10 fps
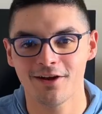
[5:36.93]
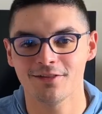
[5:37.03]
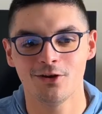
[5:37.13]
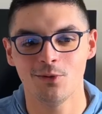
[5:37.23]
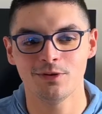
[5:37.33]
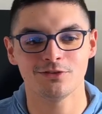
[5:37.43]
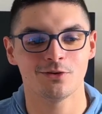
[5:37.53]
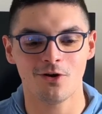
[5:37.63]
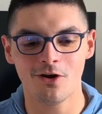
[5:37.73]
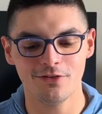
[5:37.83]
in the open.
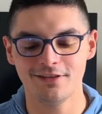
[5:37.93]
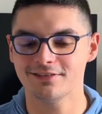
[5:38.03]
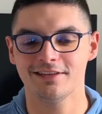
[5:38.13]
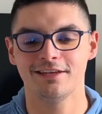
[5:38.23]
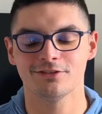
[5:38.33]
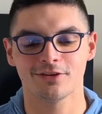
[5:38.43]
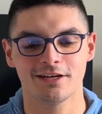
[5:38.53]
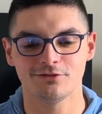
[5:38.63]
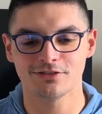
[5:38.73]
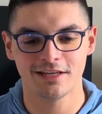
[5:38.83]
So all of these things are kind
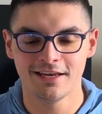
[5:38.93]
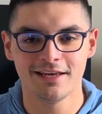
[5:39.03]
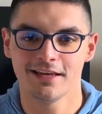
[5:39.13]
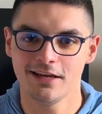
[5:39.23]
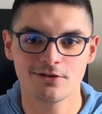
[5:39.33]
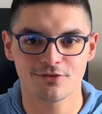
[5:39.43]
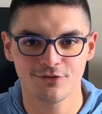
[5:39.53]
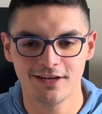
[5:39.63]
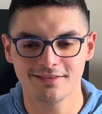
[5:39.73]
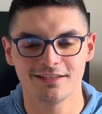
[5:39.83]
of just in your
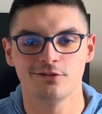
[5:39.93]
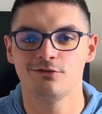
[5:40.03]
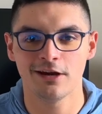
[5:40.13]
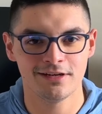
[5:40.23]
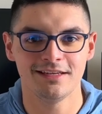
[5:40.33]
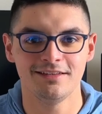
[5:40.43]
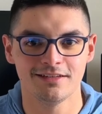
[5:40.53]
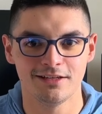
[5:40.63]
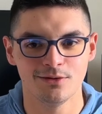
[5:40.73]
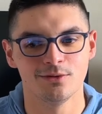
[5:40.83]
face and it's very easy
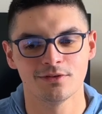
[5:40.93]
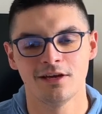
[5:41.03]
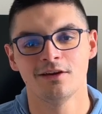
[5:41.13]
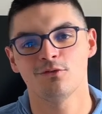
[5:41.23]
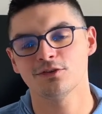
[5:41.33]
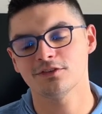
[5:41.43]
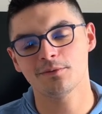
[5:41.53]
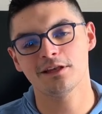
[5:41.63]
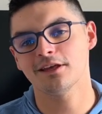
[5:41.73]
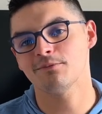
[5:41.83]
to use. Versus
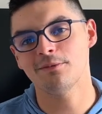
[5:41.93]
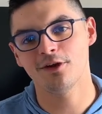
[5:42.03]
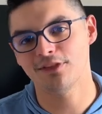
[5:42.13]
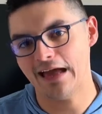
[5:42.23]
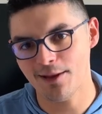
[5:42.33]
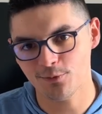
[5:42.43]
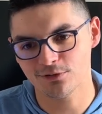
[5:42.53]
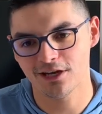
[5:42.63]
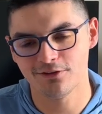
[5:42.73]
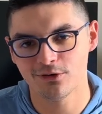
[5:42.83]
something like maybe on the Apple
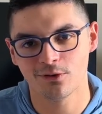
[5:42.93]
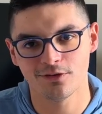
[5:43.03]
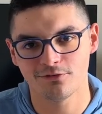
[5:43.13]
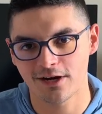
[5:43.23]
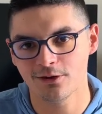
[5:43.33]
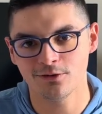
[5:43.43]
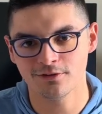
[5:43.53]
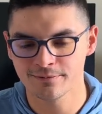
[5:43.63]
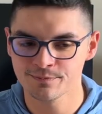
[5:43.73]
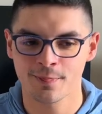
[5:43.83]
side, if you go into the
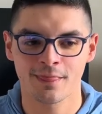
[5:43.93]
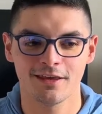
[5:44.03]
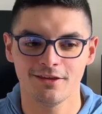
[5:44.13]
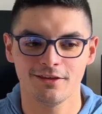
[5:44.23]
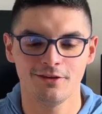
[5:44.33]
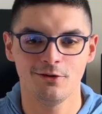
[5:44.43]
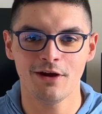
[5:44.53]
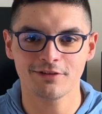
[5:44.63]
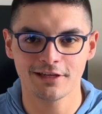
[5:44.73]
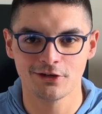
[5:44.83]
files, you
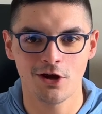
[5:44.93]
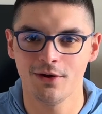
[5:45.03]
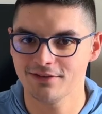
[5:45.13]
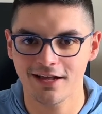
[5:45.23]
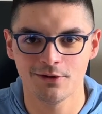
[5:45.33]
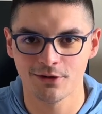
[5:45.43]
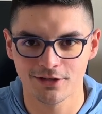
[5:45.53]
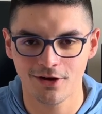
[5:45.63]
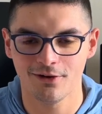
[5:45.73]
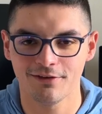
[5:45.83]
have to like know exactly where to
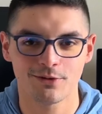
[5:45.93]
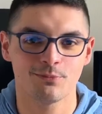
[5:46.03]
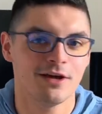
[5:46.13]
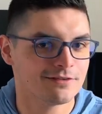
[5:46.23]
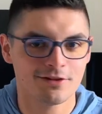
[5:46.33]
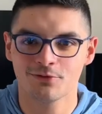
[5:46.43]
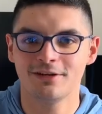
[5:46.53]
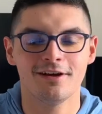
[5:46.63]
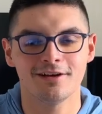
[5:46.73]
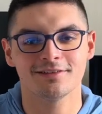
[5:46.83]
go. You have to press on the three
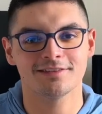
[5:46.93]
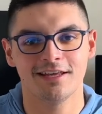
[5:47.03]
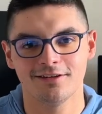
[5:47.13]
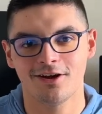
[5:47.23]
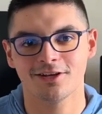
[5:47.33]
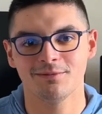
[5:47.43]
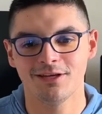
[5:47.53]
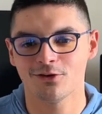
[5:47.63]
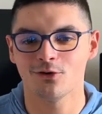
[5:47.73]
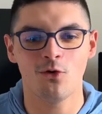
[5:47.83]
dots to scan a
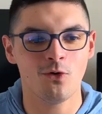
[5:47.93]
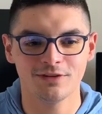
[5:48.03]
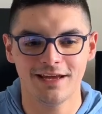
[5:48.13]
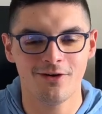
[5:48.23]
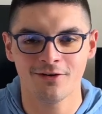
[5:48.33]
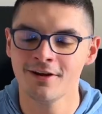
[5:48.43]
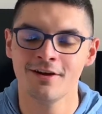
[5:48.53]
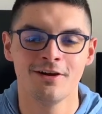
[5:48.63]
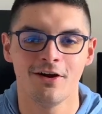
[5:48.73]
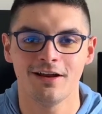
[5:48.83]
document or hold down
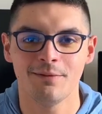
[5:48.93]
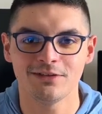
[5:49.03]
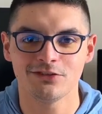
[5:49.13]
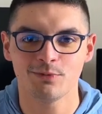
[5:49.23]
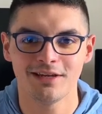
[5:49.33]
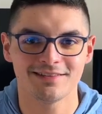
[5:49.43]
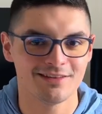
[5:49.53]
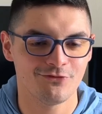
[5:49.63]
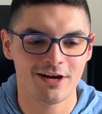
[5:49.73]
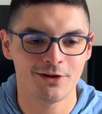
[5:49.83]
on an empty space in
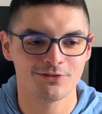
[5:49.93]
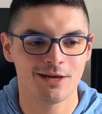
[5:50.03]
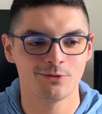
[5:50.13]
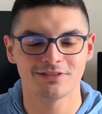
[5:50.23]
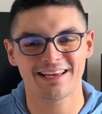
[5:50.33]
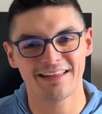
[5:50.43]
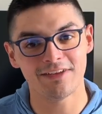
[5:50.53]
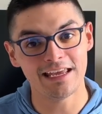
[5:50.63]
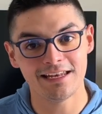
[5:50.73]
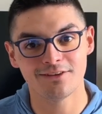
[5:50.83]
the Files app, which is kind of
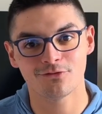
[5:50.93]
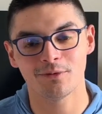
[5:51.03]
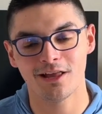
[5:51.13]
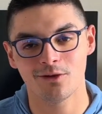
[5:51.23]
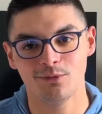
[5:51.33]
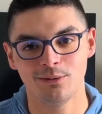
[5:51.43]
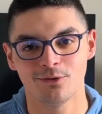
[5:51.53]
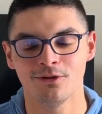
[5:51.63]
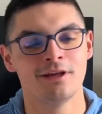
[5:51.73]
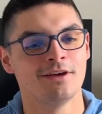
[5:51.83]
hidden from a lot of
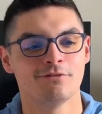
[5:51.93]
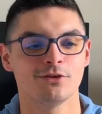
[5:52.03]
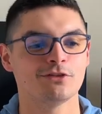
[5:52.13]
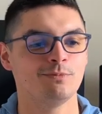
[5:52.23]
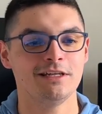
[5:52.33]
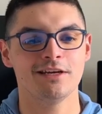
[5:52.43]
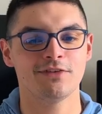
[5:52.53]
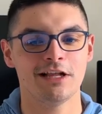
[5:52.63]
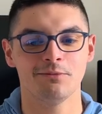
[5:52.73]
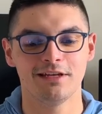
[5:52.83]
people. Versus PDF
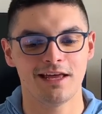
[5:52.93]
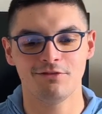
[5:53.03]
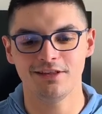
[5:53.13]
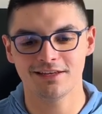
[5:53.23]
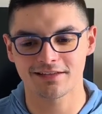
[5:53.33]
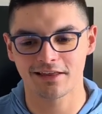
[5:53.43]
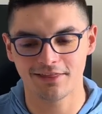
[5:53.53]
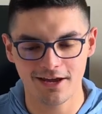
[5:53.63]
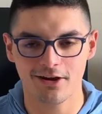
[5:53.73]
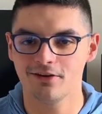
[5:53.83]
Element, everything is like
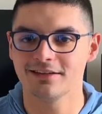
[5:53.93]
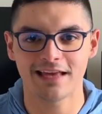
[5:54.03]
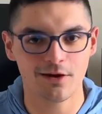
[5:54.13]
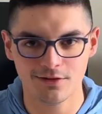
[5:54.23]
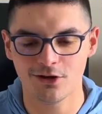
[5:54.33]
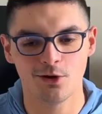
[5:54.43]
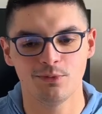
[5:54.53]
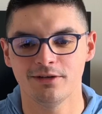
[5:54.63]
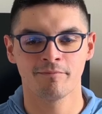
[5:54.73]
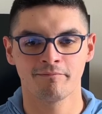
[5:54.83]
there, it's out in the
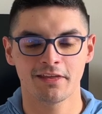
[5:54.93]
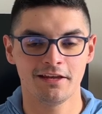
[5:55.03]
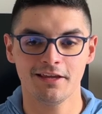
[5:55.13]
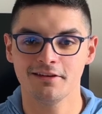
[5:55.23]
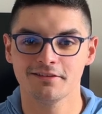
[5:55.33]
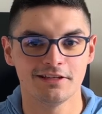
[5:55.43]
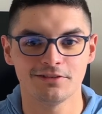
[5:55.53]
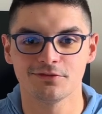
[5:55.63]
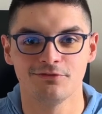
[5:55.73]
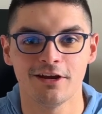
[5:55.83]
open, and again, it's
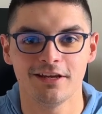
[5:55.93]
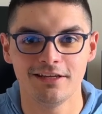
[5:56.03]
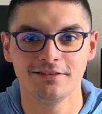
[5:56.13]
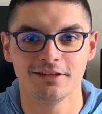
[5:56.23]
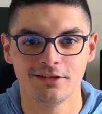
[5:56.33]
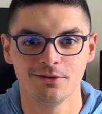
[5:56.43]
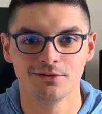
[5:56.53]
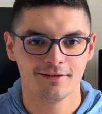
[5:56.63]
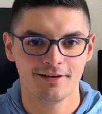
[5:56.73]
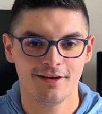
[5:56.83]
just very easy to
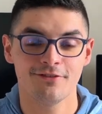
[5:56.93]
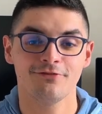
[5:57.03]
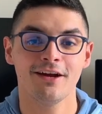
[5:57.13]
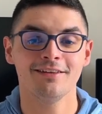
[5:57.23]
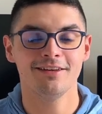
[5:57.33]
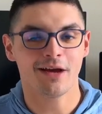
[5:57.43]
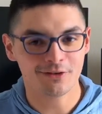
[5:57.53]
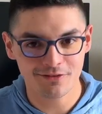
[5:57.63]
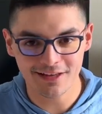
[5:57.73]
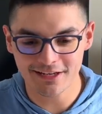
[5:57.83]
use. And then finally, I
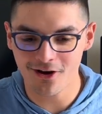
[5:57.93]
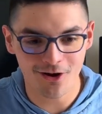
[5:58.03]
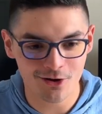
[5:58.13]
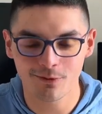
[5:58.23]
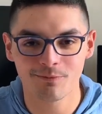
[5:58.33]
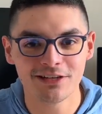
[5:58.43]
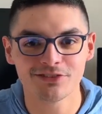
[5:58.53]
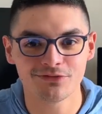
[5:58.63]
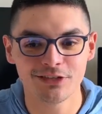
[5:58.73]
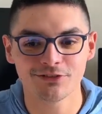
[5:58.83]
do have like an honorable
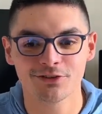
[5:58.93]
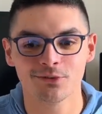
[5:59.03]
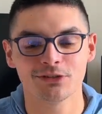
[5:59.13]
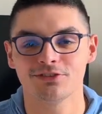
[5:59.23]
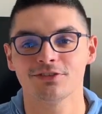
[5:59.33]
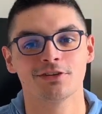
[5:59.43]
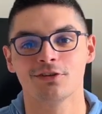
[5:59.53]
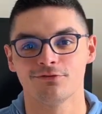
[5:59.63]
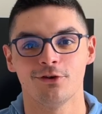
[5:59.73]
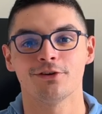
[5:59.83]
mention feature, which is just a
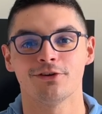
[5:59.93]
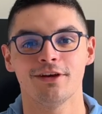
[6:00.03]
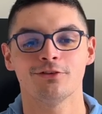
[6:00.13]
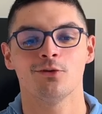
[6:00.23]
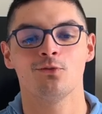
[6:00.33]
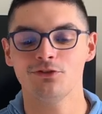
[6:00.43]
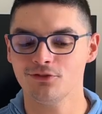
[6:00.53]
converter, right? So once you're